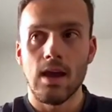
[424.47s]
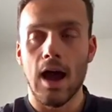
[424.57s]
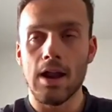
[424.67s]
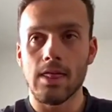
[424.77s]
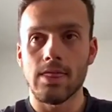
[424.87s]

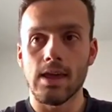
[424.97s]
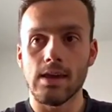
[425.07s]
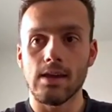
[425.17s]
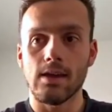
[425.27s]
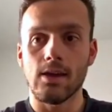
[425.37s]
And I
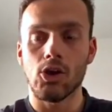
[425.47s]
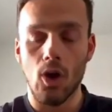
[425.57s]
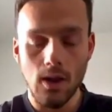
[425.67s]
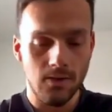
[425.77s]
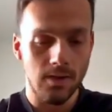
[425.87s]
think
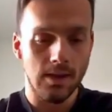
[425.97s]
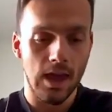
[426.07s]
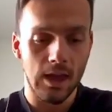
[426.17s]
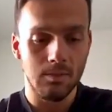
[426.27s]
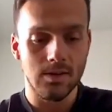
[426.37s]
going to the
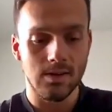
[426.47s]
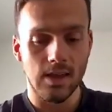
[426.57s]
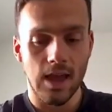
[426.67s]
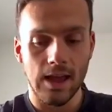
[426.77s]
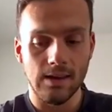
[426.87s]
games
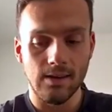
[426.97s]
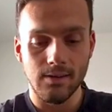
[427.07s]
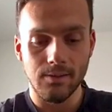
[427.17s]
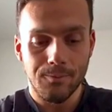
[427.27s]
and